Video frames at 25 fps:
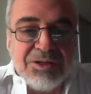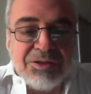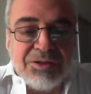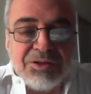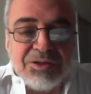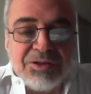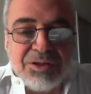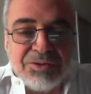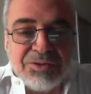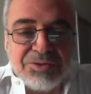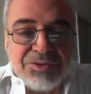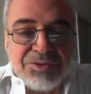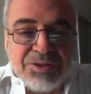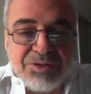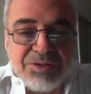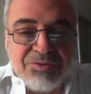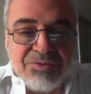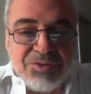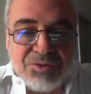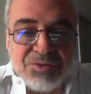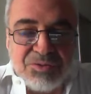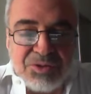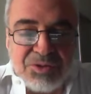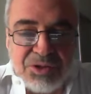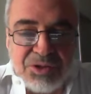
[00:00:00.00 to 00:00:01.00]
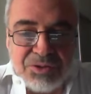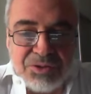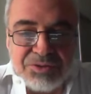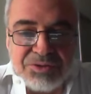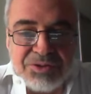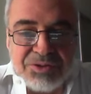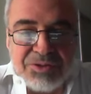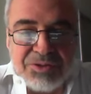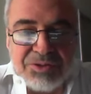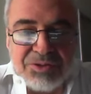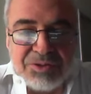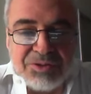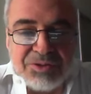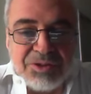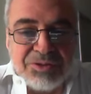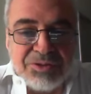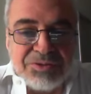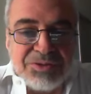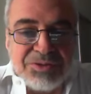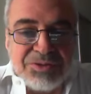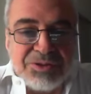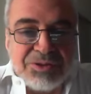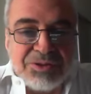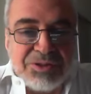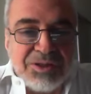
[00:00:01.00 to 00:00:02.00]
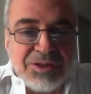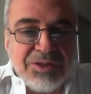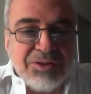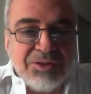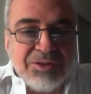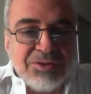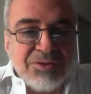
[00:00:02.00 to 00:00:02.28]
close, if you closed it, the closing date,